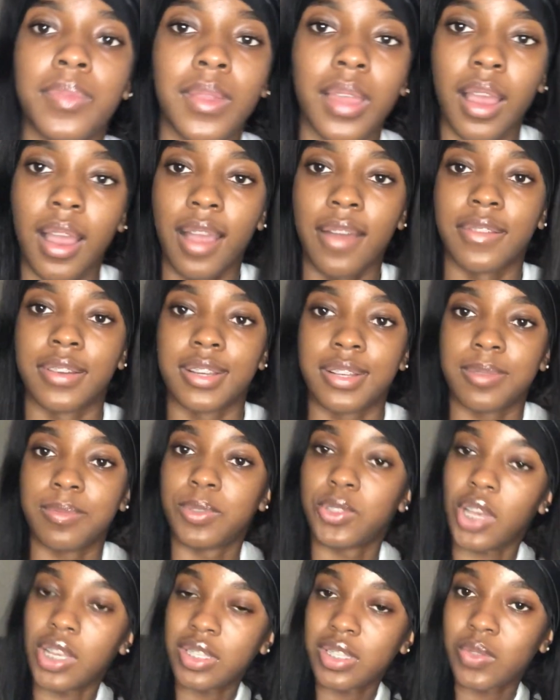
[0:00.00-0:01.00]
Alright,
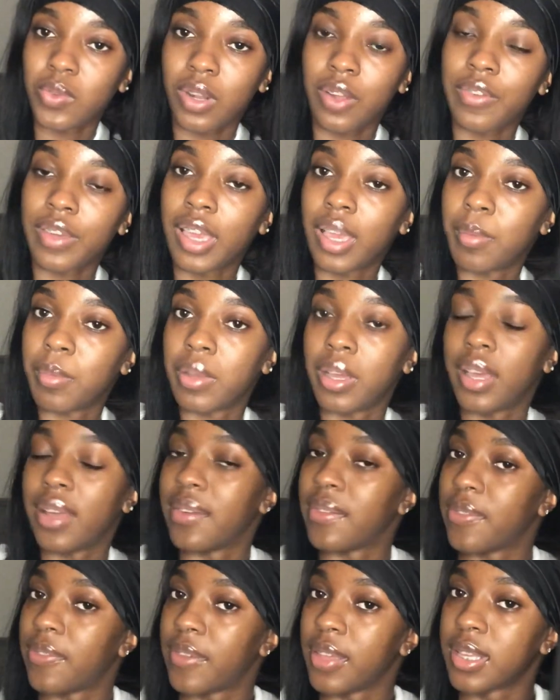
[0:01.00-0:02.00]
so I just went off camera and
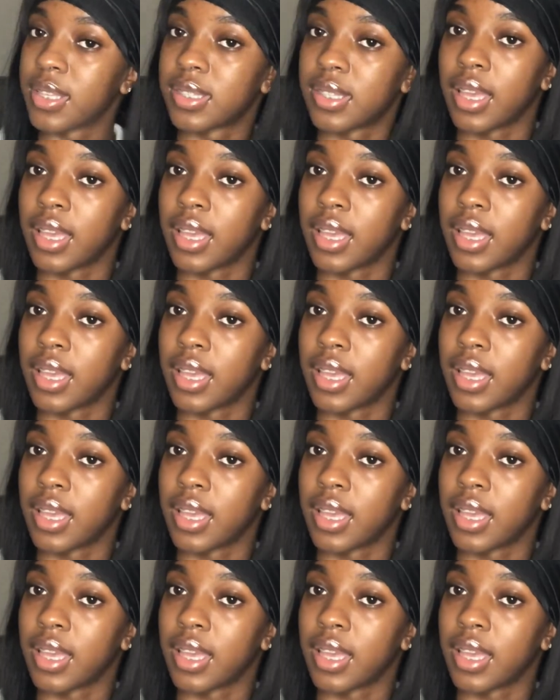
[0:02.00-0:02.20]
fixed